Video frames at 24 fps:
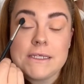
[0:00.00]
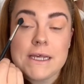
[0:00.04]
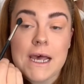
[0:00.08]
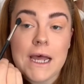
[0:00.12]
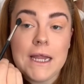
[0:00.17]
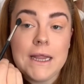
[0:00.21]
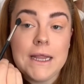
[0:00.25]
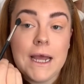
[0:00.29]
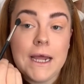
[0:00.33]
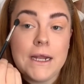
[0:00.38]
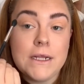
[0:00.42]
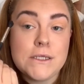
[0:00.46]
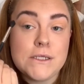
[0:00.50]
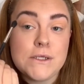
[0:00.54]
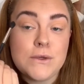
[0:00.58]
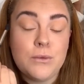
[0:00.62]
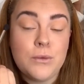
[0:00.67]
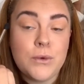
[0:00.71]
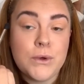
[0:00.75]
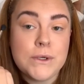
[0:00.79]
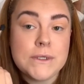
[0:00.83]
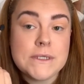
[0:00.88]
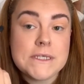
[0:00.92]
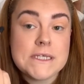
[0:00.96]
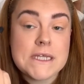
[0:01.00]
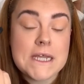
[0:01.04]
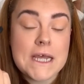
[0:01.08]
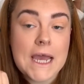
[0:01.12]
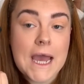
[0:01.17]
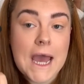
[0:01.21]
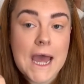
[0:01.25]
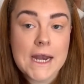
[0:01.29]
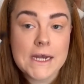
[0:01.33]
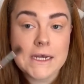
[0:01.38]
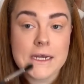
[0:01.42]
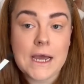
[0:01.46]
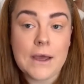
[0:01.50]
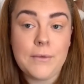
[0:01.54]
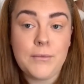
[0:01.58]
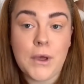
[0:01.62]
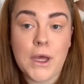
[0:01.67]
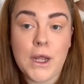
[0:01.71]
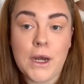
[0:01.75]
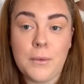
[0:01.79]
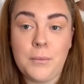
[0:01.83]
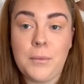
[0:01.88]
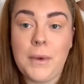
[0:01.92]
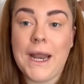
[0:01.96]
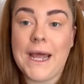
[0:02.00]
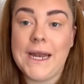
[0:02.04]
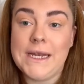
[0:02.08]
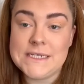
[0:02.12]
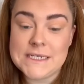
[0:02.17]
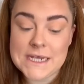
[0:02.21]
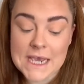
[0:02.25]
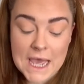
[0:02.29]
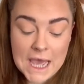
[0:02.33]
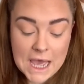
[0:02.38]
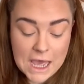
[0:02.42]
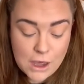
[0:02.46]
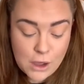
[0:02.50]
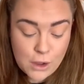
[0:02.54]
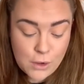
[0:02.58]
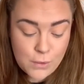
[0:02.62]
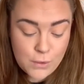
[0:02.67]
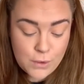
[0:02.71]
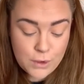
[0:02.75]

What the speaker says: and then towards the end I'm going to blend it out.